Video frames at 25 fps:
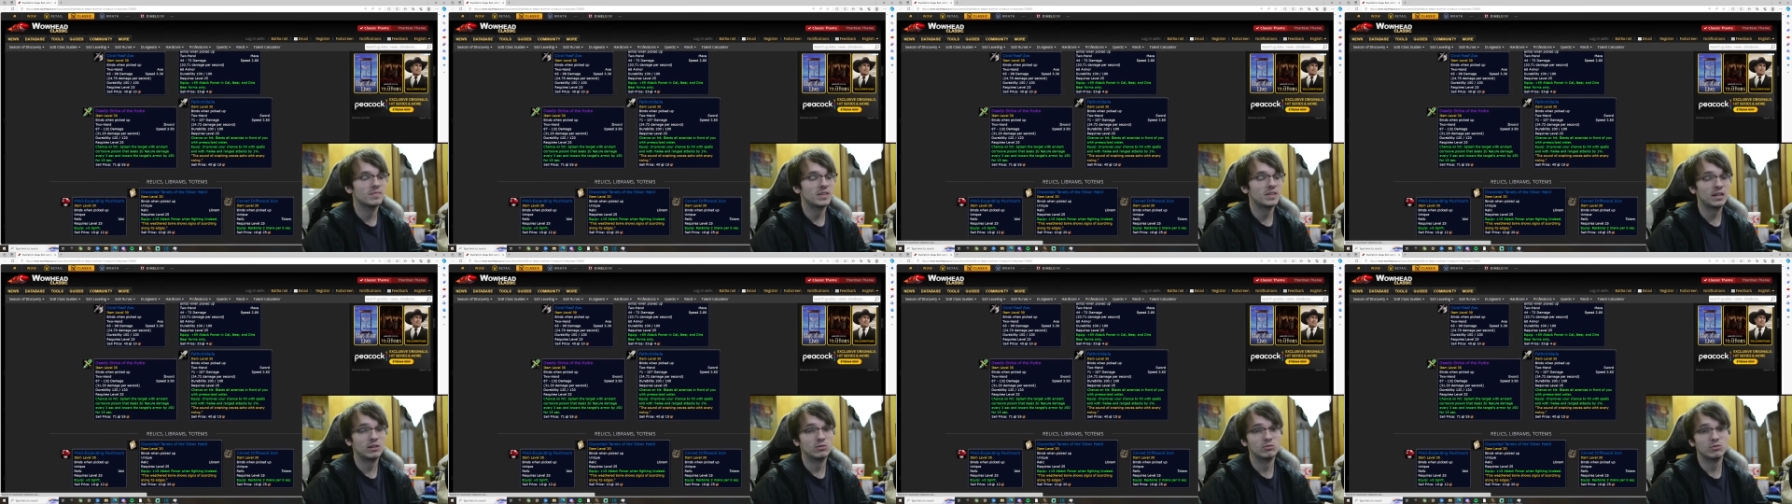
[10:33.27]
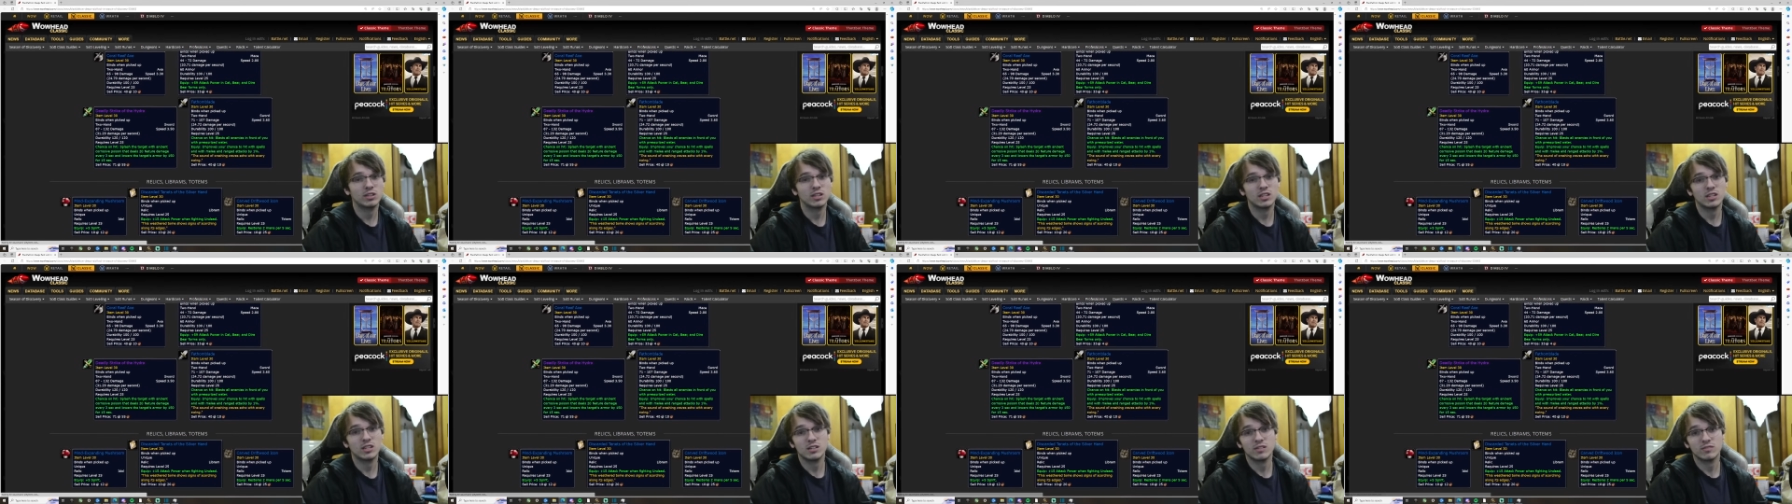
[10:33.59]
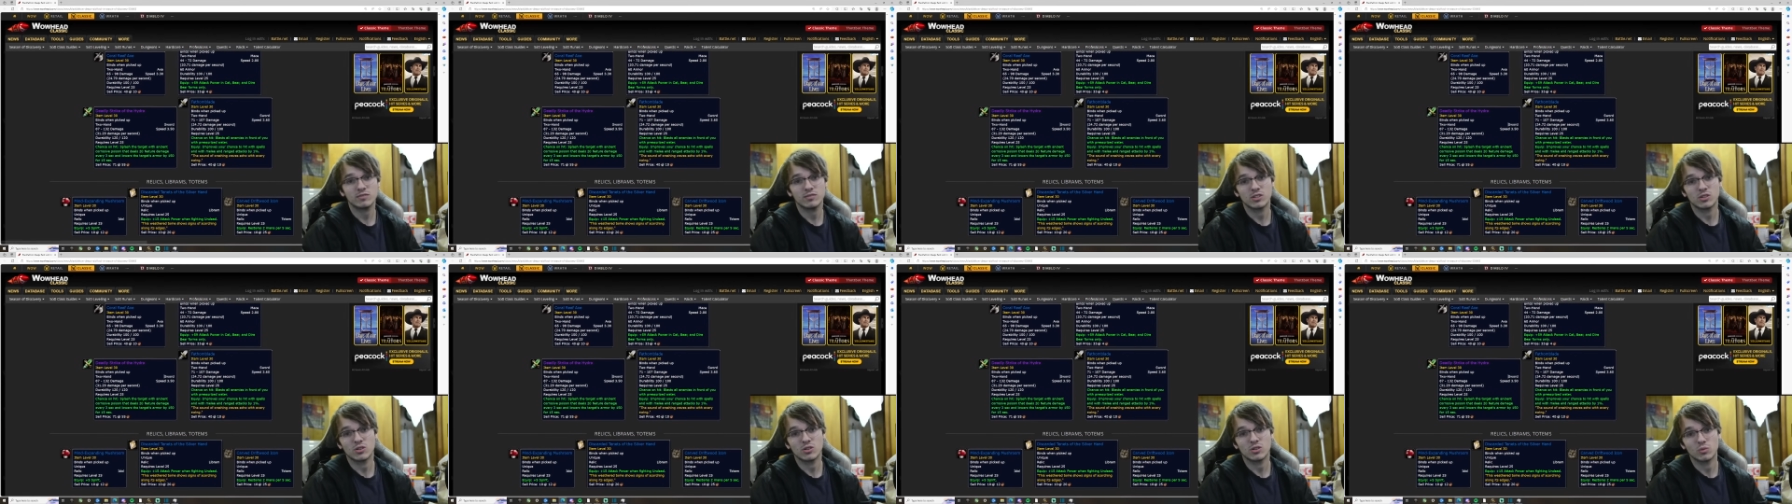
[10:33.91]
I don't care
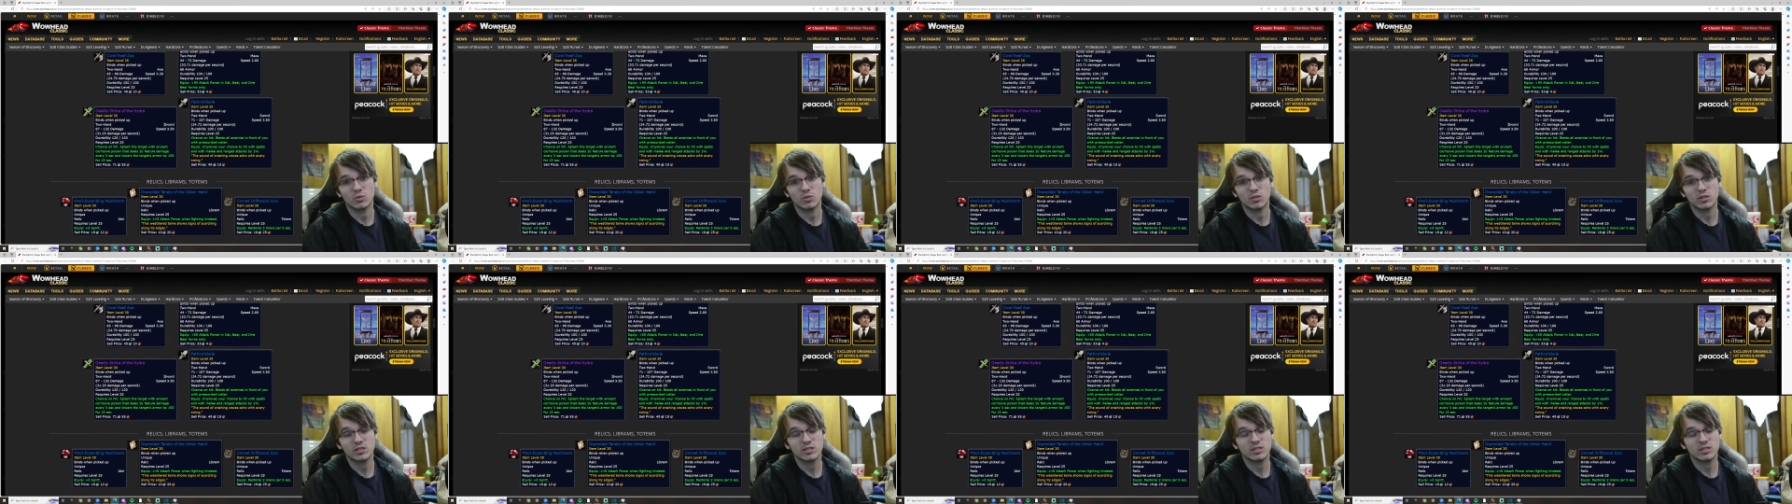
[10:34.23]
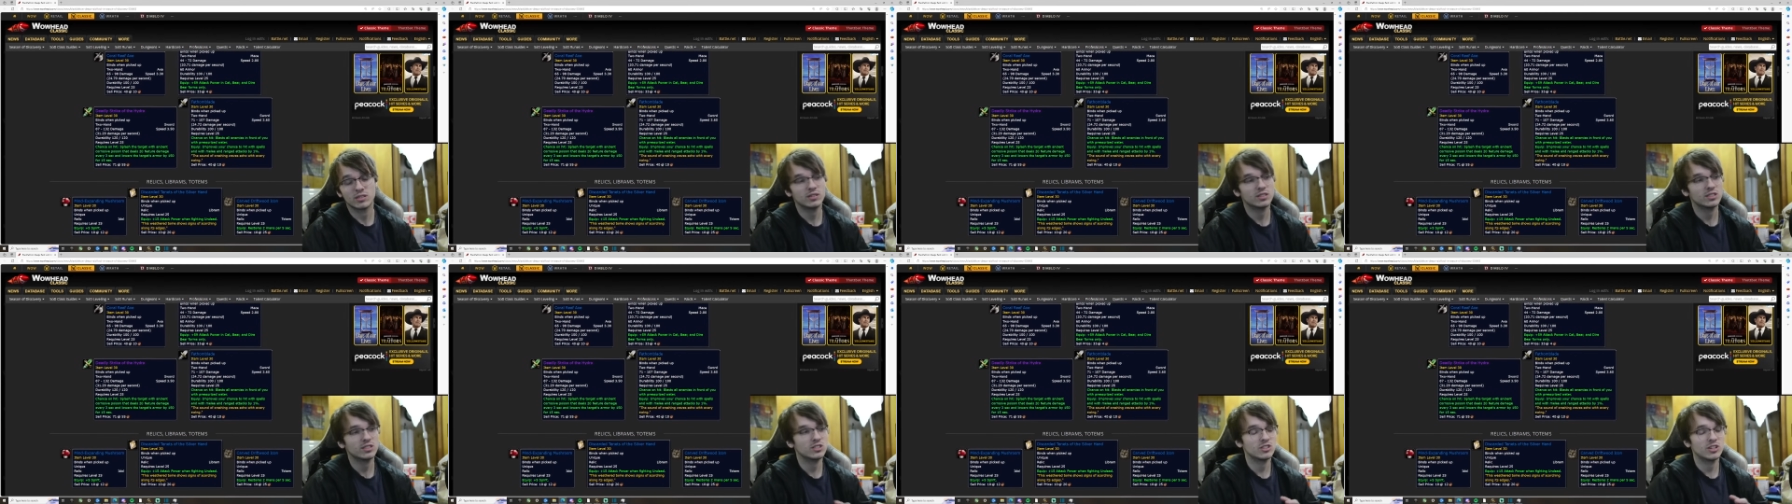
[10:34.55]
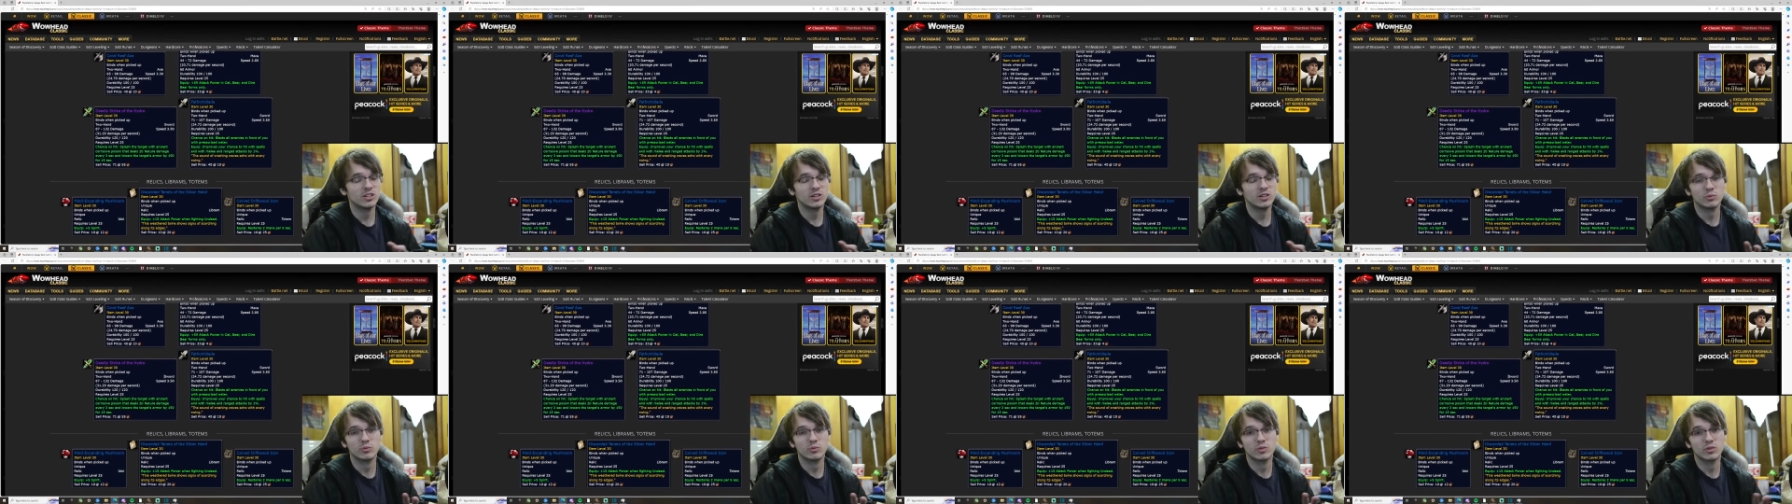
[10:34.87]
if you're a warrior, it's
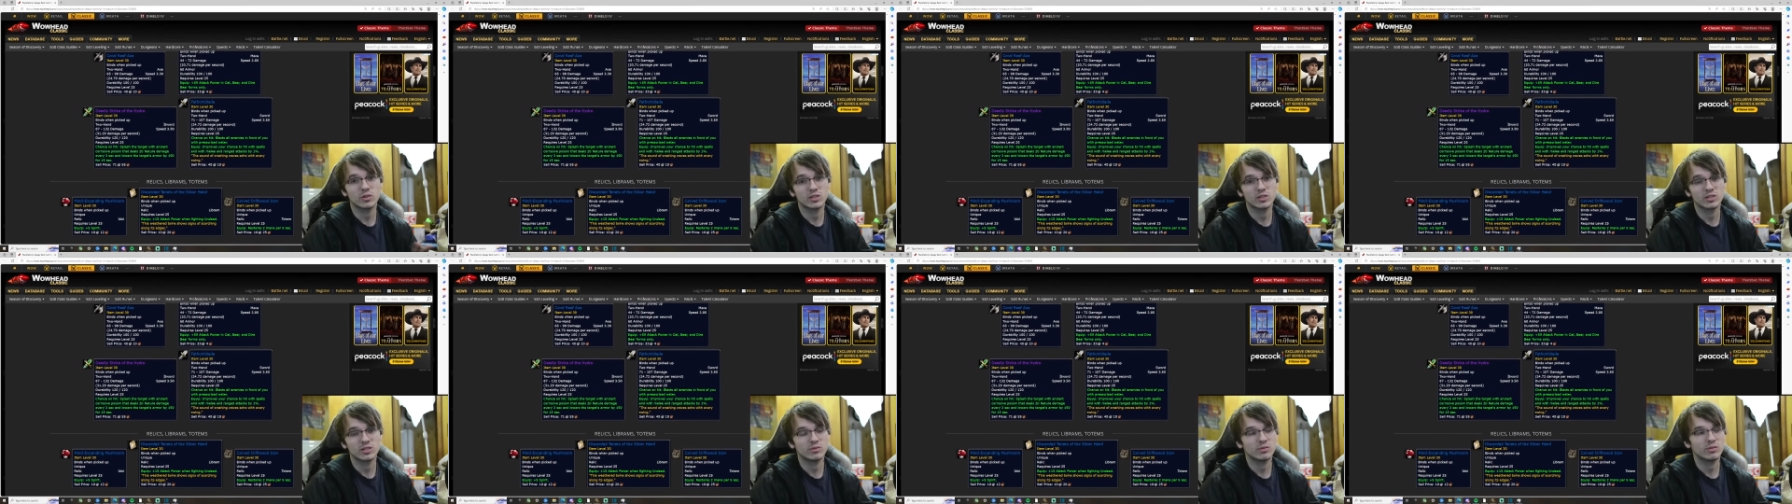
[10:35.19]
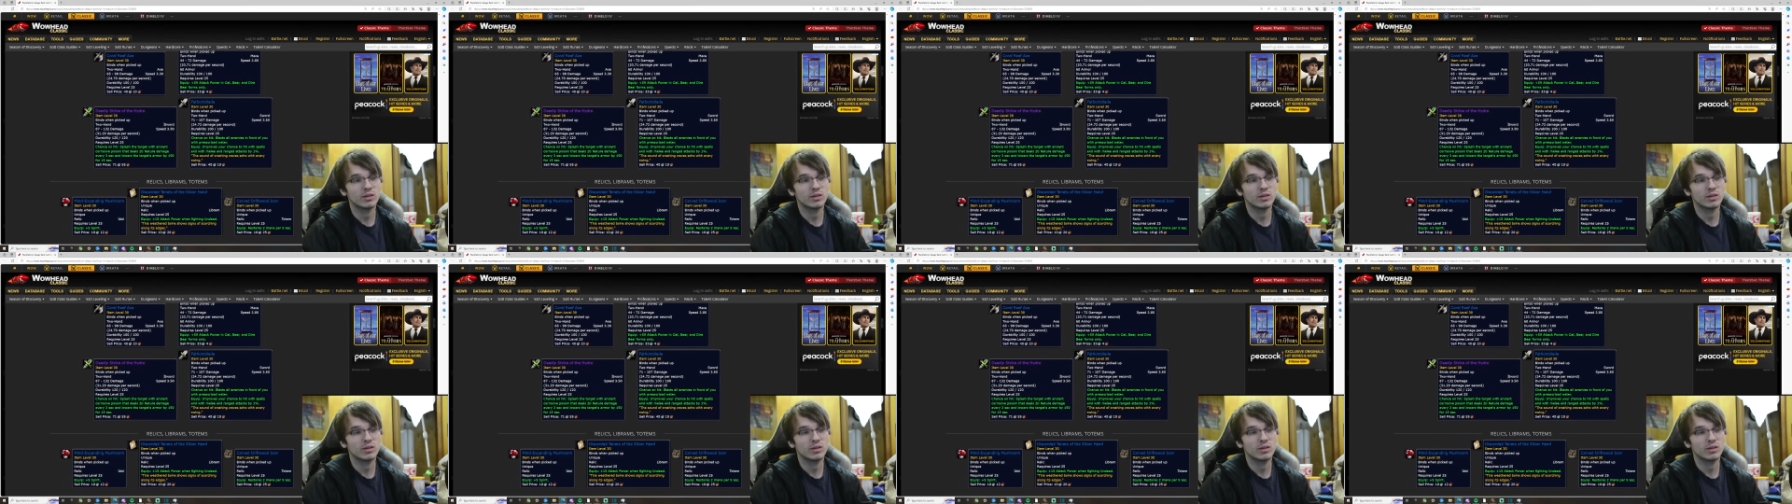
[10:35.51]
not a warrior